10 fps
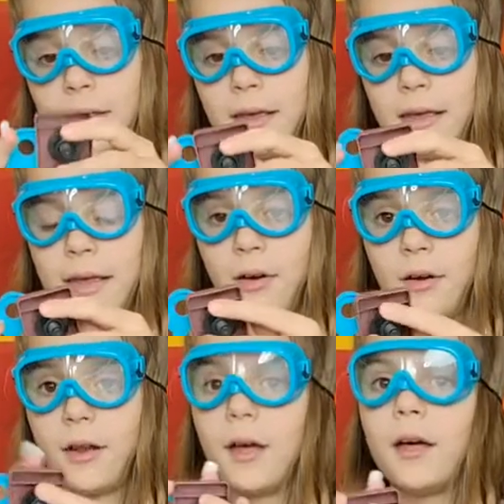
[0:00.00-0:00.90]
in
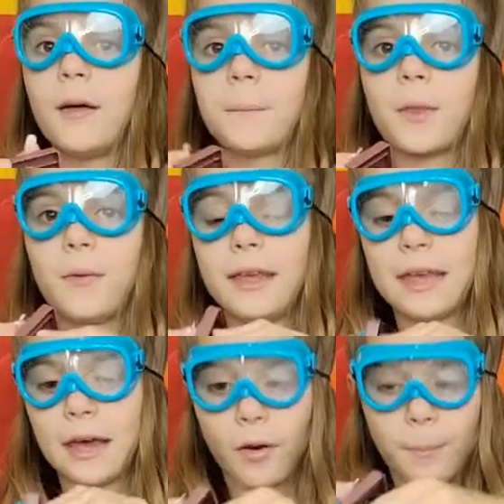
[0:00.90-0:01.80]
when they
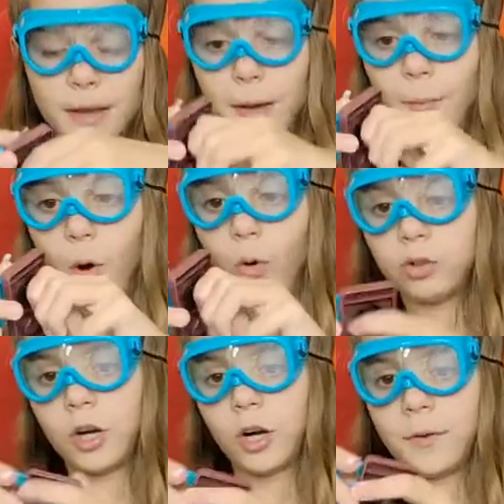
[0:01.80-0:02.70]
get become
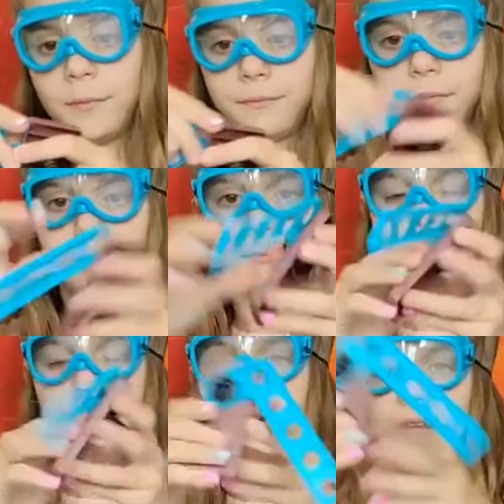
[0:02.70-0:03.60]
older.
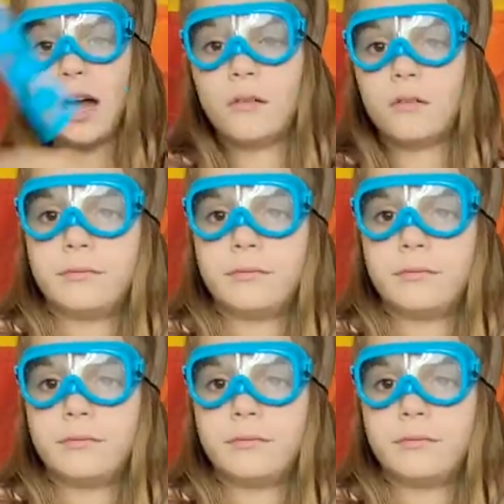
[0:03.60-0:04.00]
There you go.